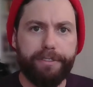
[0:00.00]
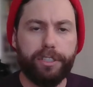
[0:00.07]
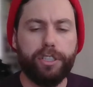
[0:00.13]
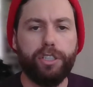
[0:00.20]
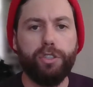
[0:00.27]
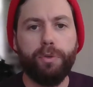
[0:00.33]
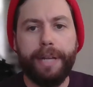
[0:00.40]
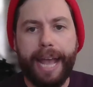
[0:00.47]
So
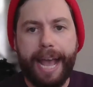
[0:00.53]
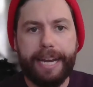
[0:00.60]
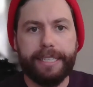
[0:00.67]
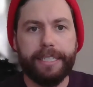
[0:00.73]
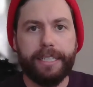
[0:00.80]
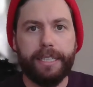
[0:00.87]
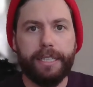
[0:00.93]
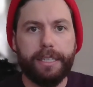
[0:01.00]
you get
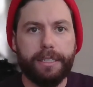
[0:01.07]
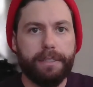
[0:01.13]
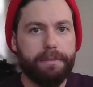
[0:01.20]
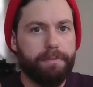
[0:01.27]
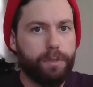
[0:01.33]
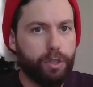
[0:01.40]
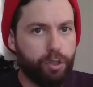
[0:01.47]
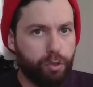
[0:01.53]

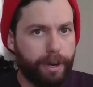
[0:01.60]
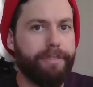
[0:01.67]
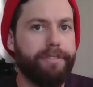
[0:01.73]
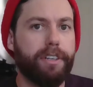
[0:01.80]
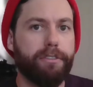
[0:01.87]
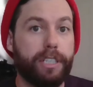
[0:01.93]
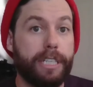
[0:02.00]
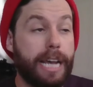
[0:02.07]
drift
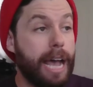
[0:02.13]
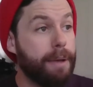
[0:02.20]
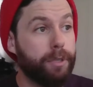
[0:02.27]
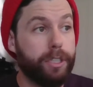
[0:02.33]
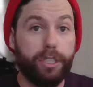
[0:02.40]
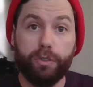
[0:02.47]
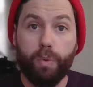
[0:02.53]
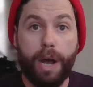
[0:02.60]
over time,
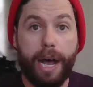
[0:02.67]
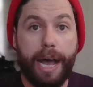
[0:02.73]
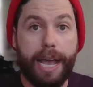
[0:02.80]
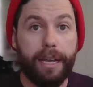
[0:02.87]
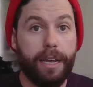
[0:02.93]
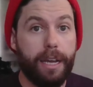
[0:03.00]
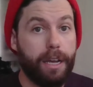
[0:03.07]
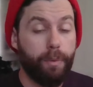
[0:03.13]
which is why
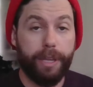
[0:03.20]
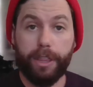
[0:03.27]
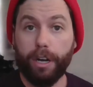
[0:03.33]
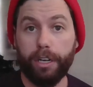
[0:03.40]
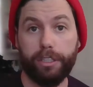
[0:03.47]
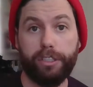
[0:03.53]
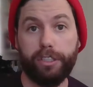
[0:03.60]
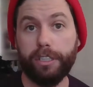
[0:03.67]
with
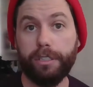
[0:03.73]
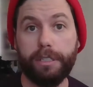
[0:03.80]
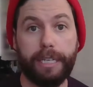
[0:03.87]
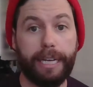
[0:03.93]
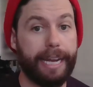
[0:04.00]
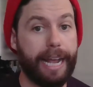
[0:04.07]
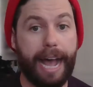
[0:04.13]
our suit, like,